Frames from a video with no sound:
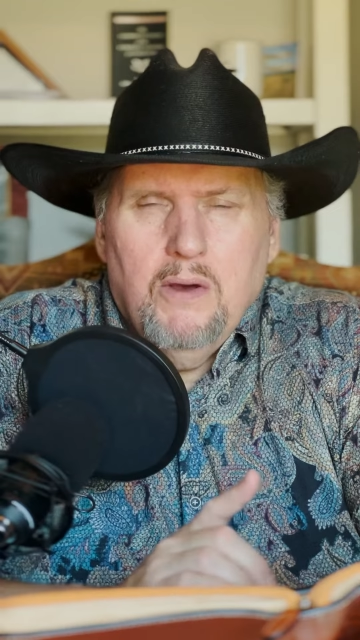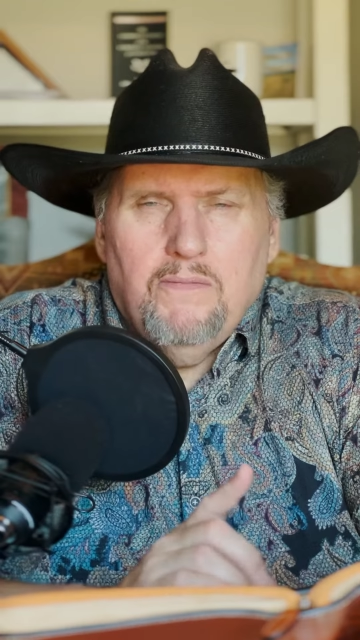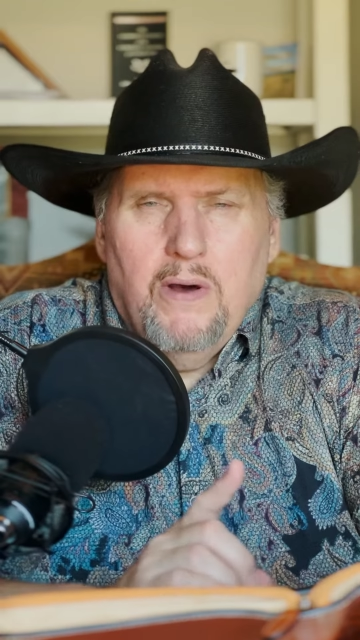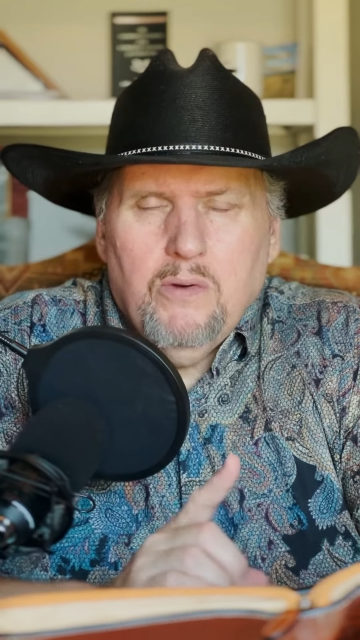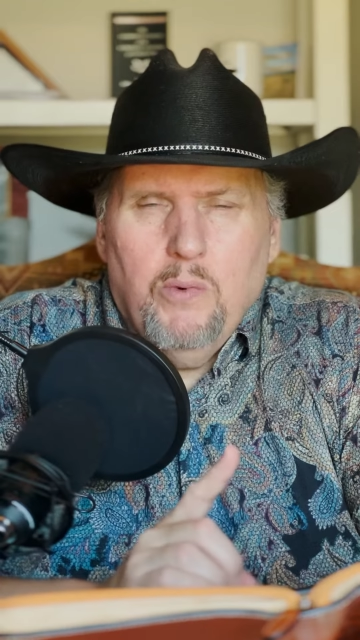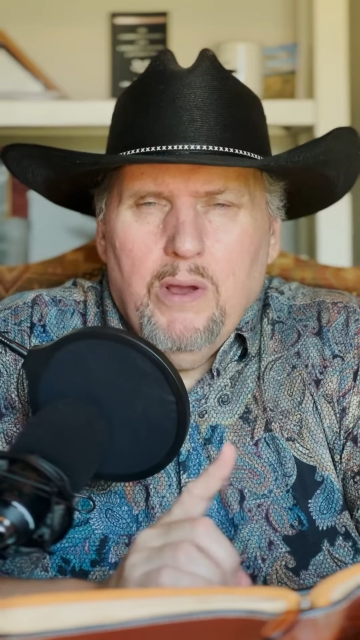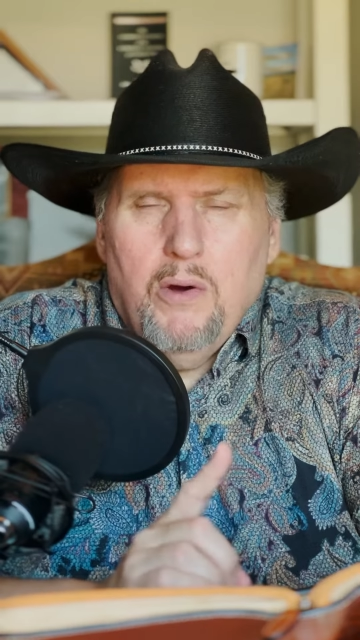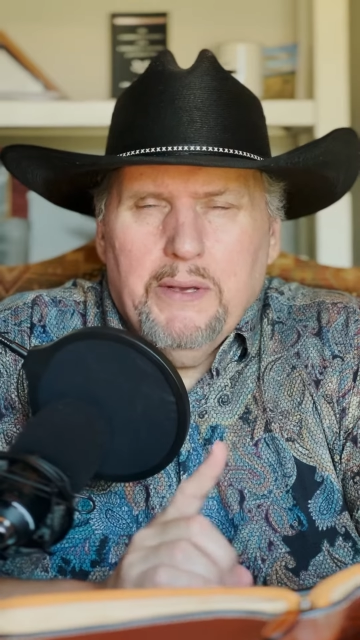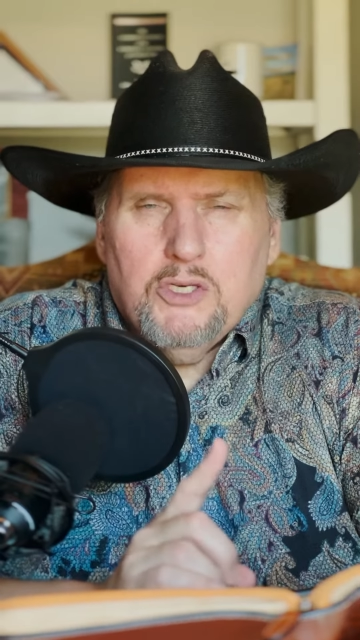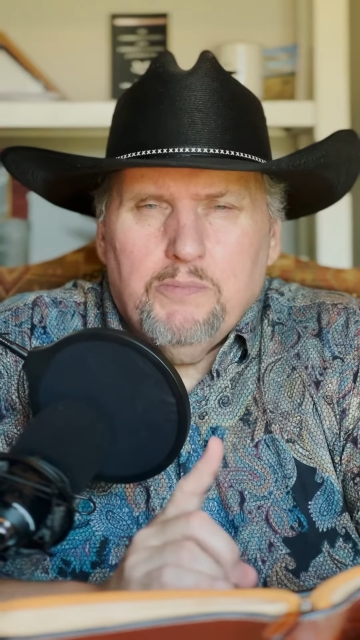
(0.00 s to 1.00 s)
Father, we
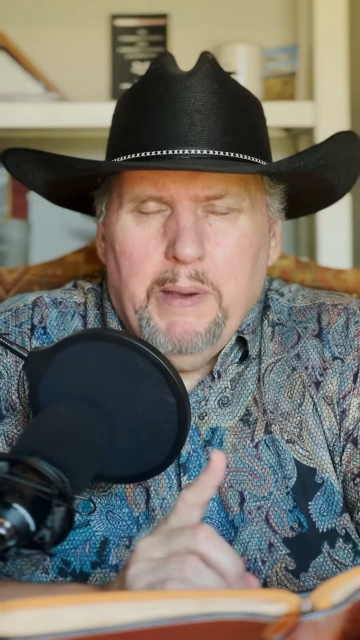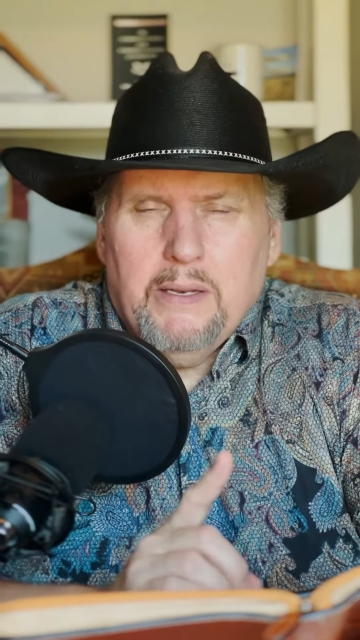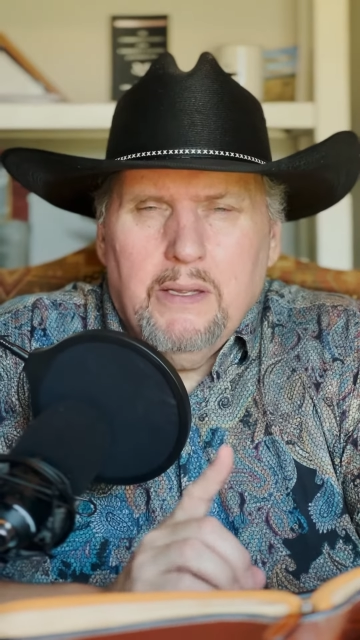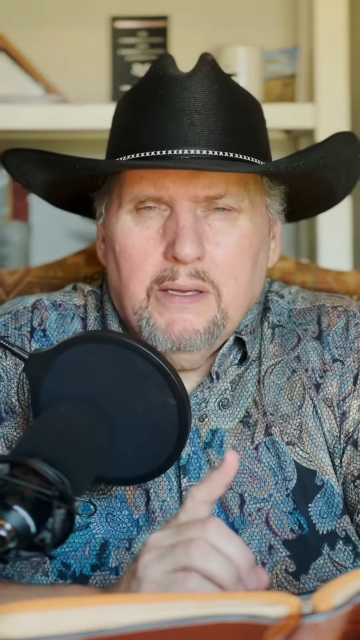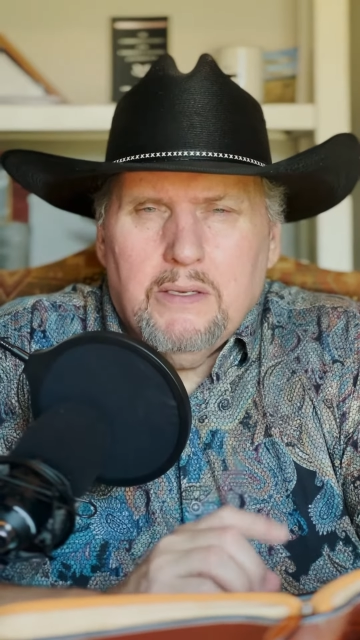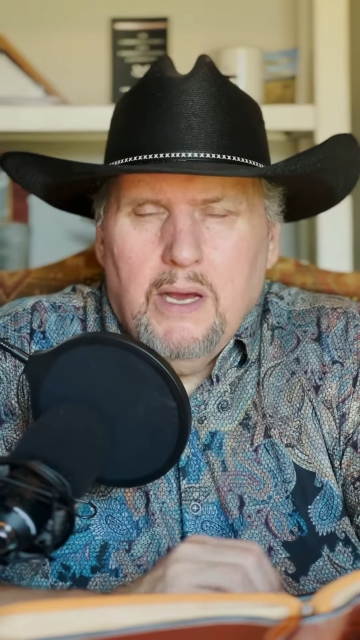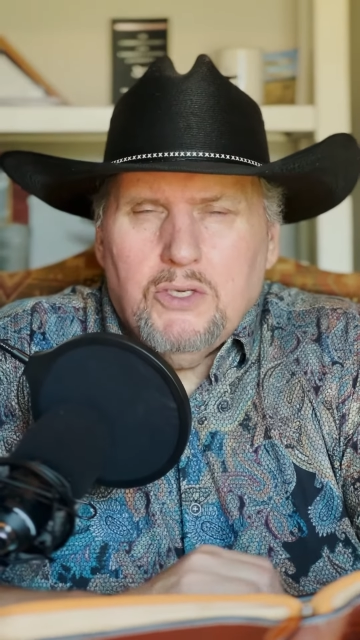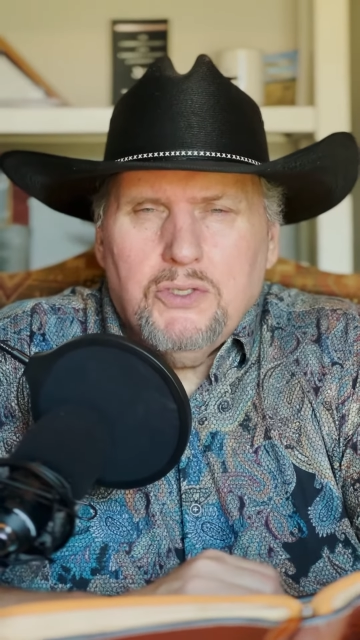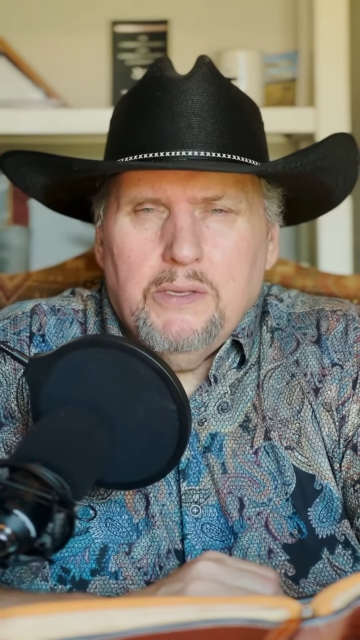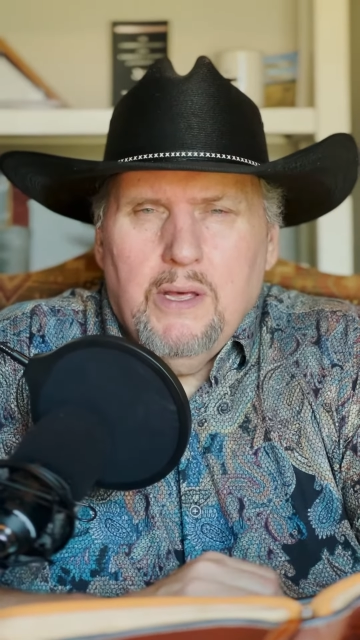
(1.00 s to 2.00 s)
are expecting a
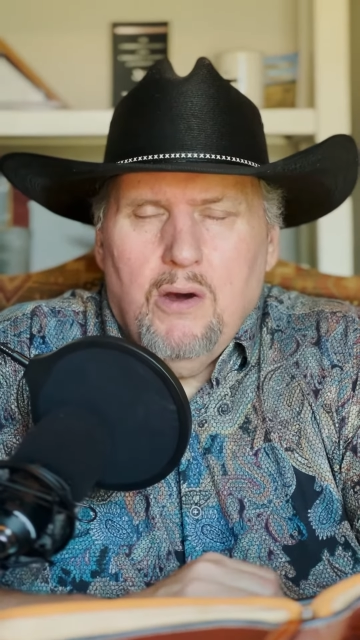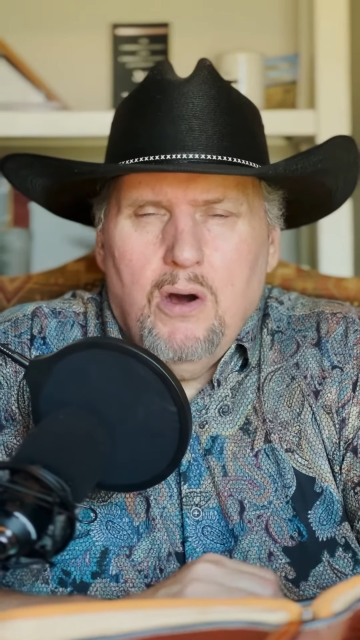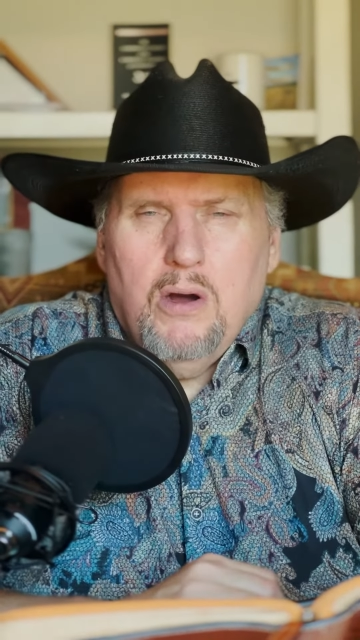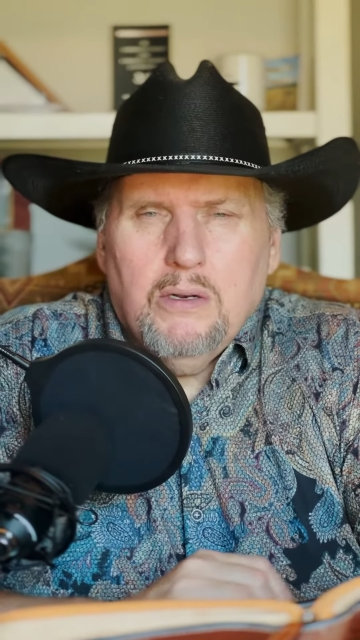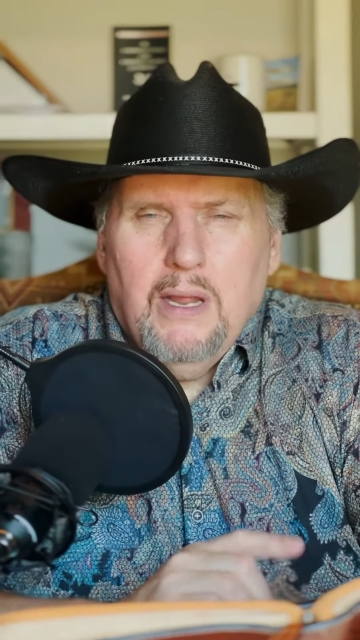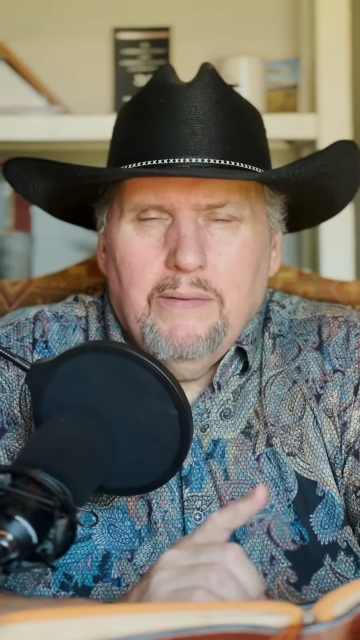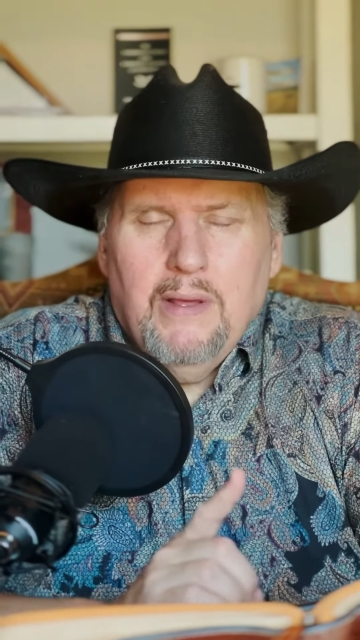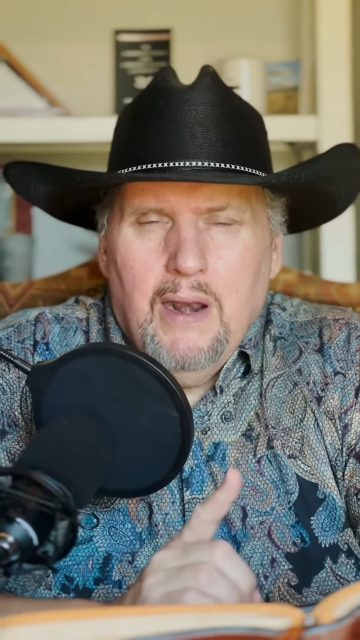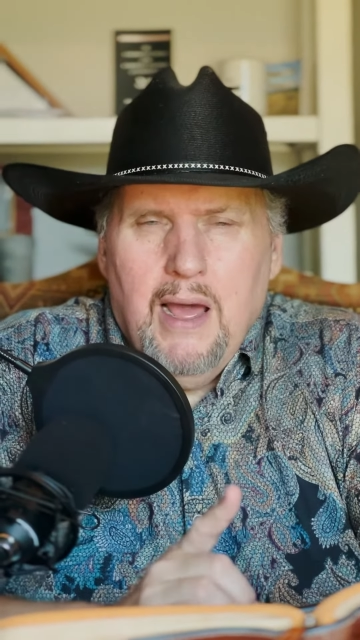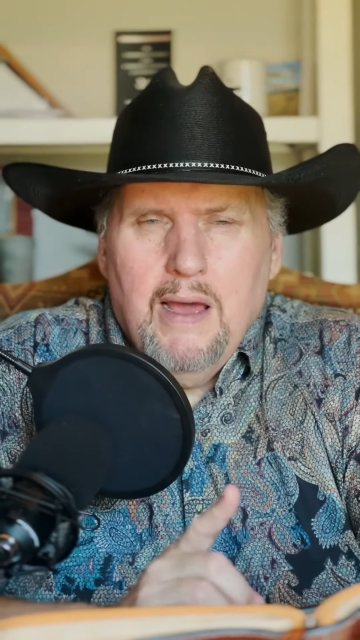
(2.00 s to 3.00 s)
touch in their heart and
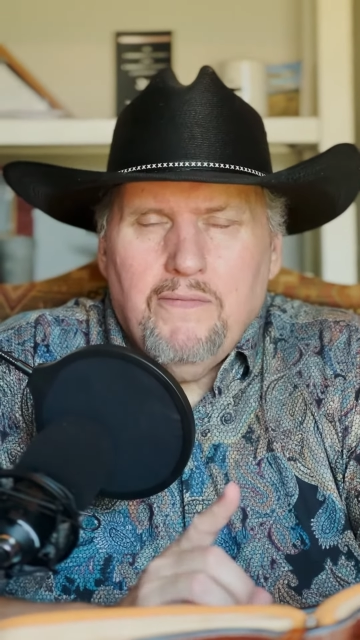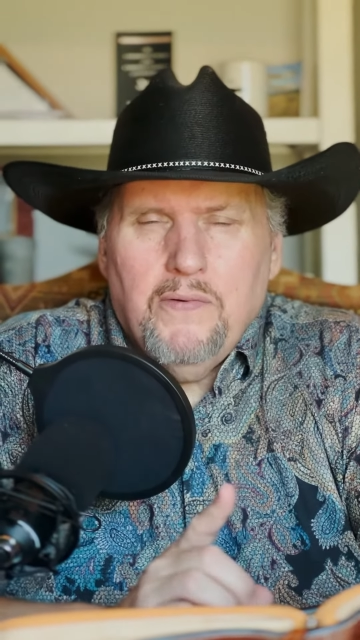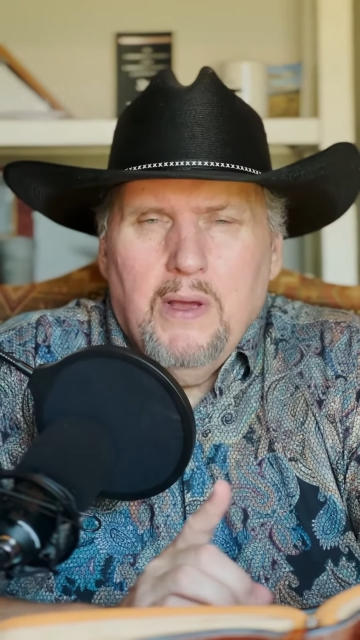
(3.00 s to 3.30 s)
their life